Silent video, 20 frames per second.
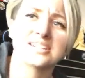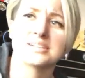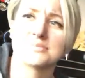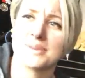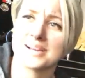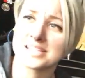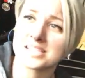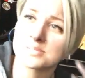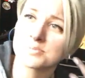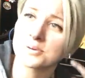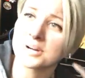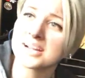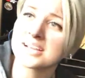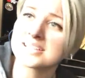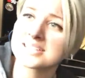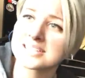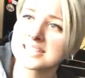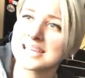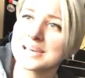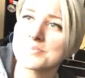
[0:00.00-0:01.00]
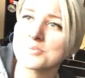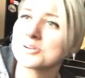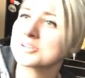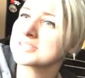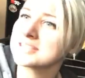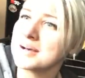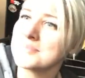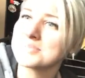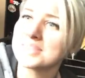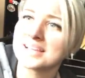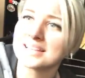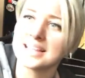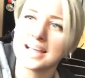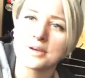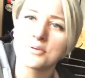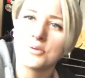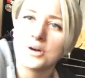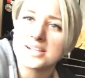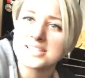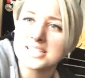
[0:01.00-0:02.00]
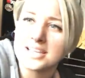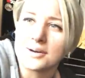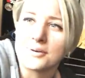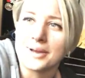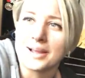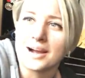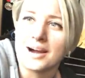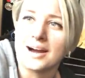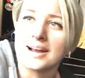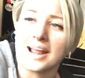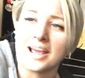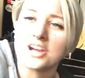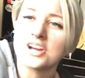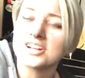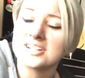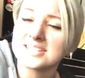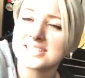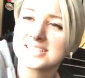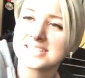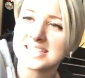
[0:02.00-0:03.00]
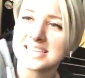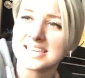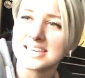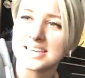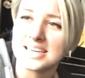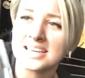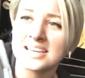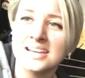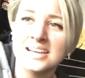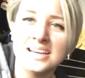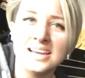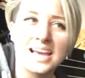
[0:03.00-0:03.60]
Did my spring slip or something? Like, what's going on? I couldn't see.